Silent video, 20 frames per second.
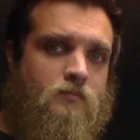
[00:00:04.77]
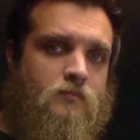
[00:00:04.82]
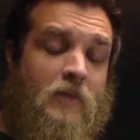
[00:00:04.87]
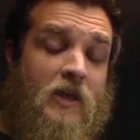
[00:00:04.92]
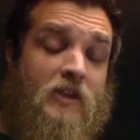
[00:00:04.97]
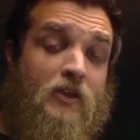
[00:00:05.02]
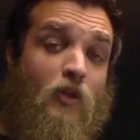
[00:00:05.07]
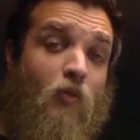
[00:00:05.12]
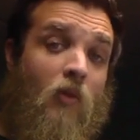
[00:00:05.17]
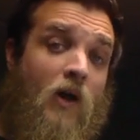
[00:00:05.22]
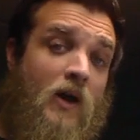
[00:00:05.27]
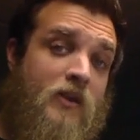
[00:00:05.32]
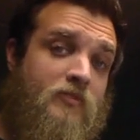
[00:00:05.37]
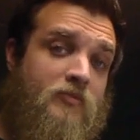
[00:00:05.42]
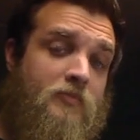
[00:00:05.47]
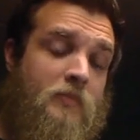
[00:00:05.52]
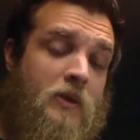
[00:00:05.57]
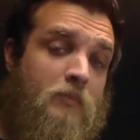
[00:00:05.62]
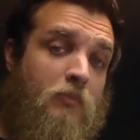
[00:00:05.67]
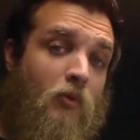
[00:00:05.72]
And a lot
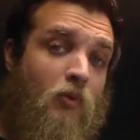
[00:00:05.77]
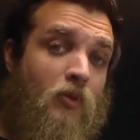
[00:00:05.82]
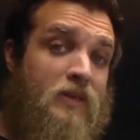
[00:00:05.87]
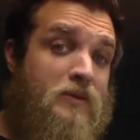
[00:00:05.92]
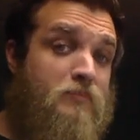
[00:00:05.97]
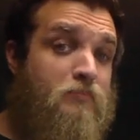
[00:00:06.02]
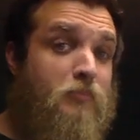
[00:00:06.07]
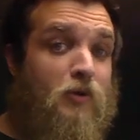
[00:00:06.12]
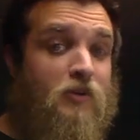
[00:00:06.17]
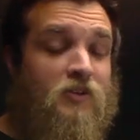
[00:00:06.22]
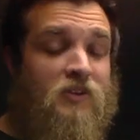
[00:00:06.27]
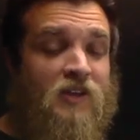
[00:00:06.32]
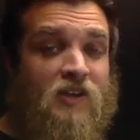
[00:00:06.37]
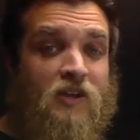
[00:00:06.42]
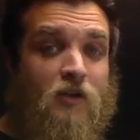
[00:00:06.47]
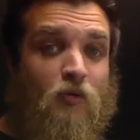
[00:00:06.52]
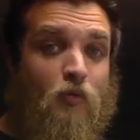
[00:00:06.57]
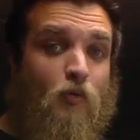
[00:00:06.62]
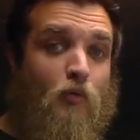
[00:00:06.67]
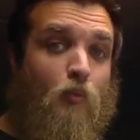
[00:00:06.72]
of people in
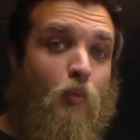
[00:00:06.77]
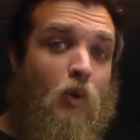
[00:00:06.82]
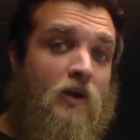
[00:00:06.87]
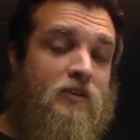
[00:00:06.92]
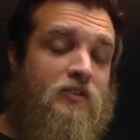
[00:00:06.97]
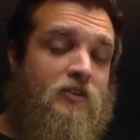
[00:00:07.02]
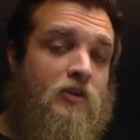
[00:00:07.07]
particular want